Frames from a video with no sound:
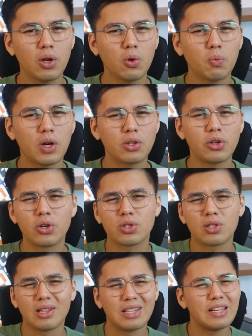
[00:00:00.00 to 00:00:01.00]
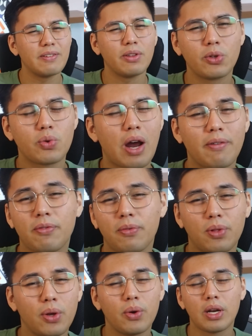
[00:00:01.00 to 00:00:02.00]
don't want to just leave the draft
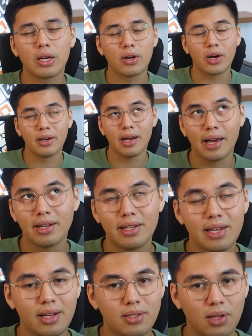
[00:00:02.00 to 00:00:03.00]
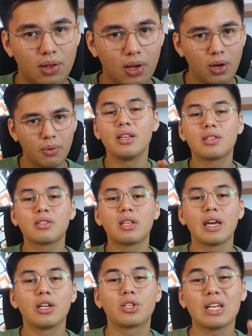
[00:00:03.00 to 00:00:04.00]
floating on ideas alone. This
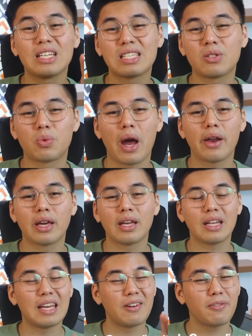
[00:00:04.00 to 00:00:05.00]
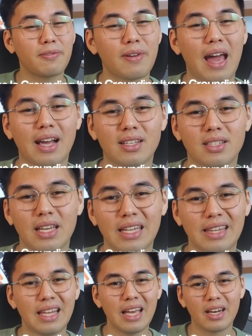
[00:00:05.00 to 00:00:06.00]
stage is grounding it in facts
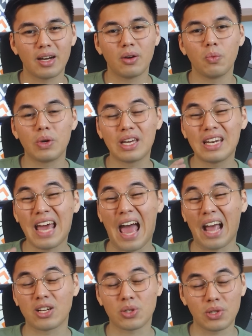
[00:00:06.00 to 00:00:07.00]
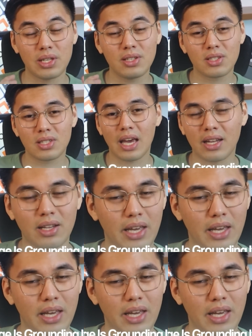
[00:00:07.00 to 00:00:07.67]
and data we can actually cite